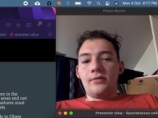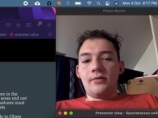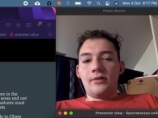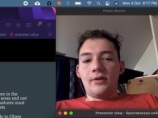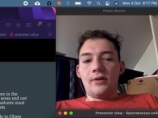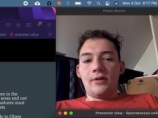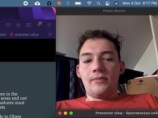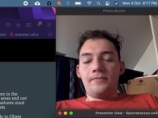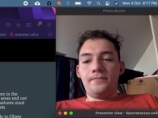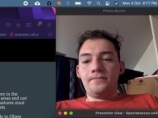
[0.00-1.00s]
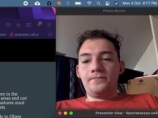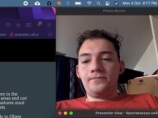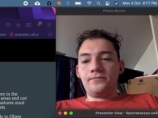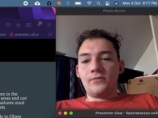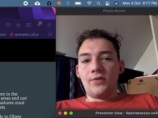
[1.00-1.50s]

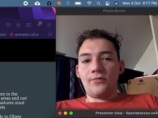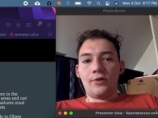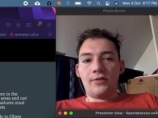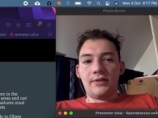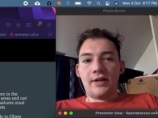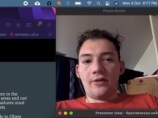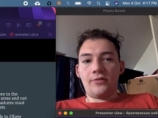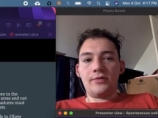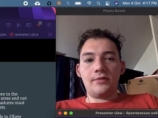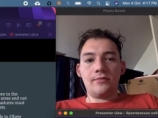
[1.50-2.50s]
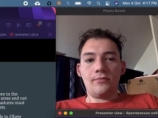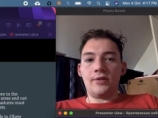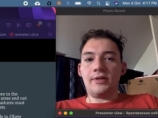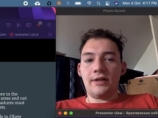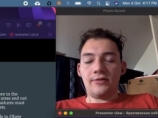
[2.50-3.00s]
of one of the towns. One of the
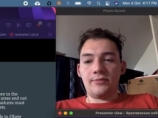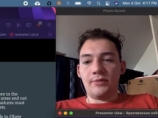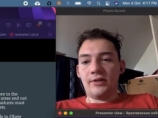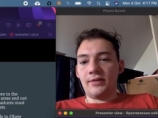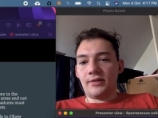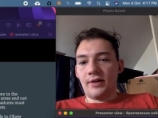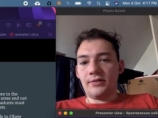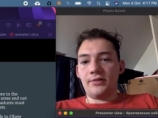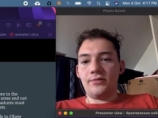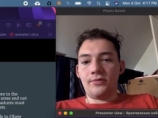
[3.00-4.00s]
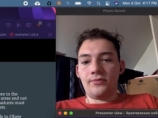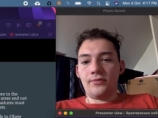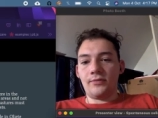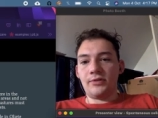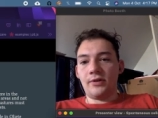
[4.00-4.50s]
towns made this constitution for
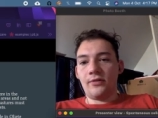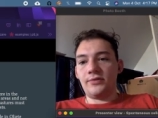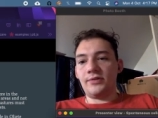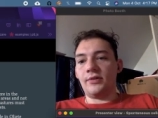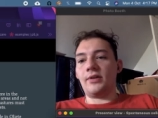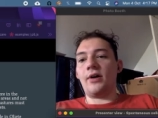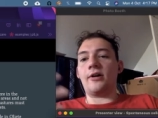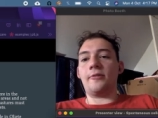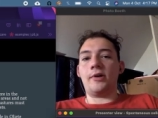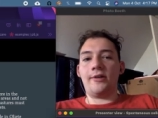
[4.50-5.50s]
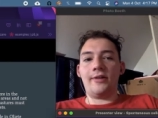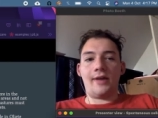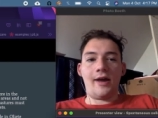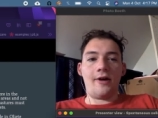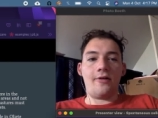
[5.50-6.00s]
themselves to talk about like
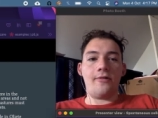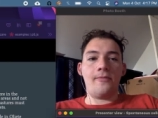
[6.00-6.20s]
how